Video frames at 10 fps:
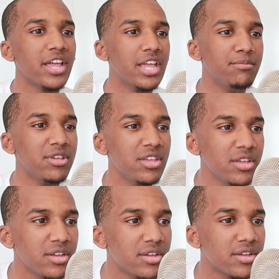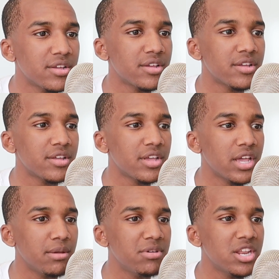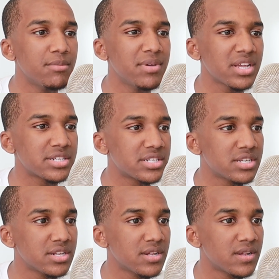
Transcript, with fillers: Amy, Amy in the mix.